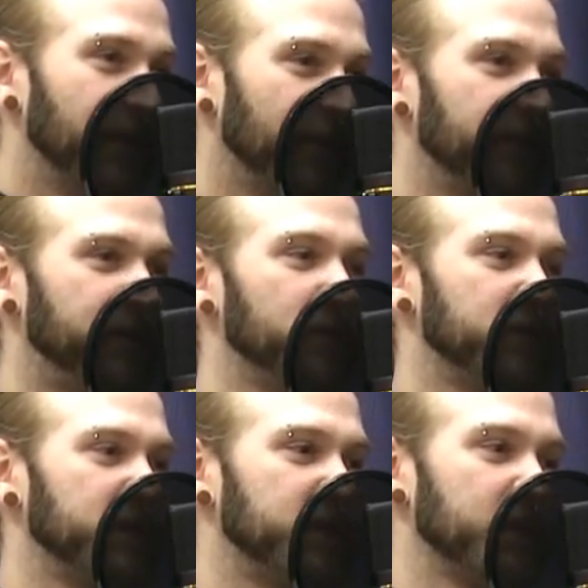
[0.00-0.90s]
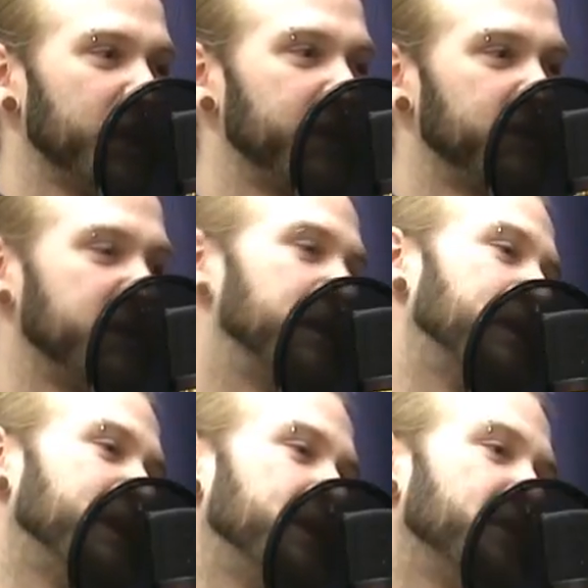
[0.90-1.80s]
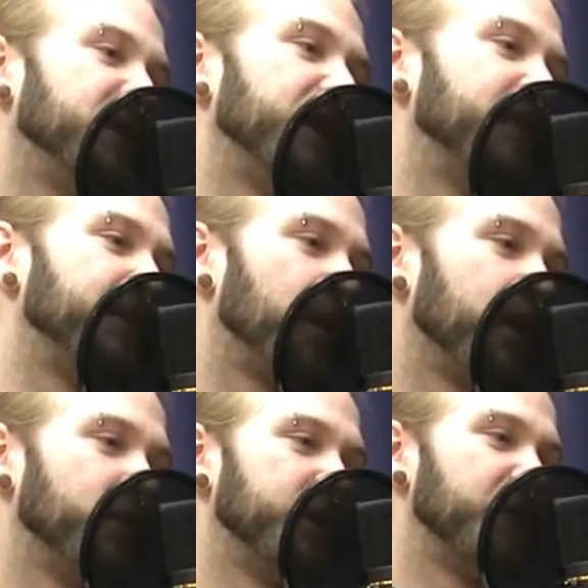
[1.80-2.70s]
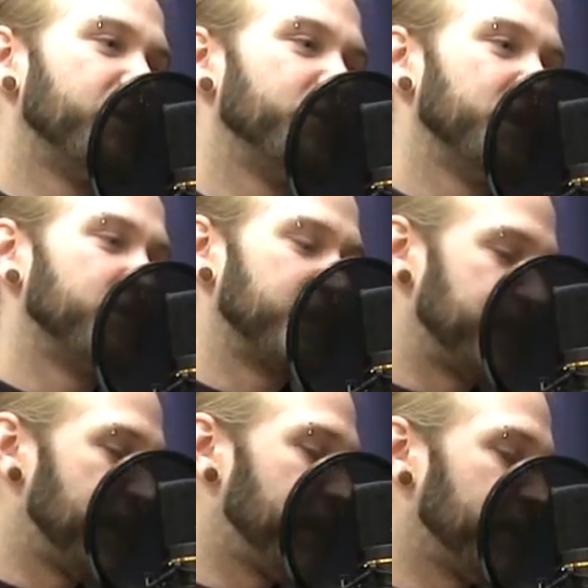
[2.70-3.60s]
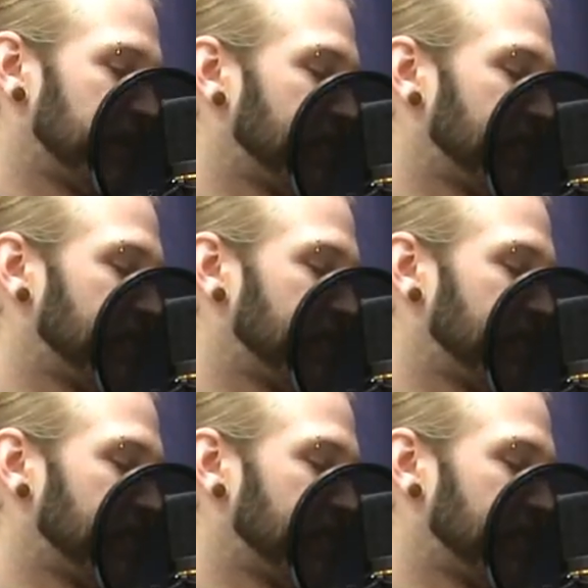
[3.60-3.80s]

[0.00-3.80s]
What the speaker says: or infuse to eat or vape. I probably would never be able to get a